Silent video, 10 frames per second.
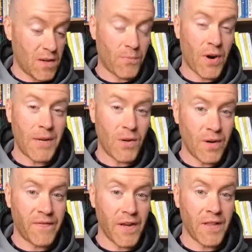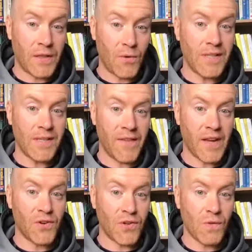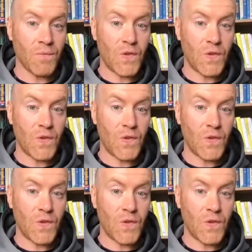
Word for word: you're probably going to find that there is an event or some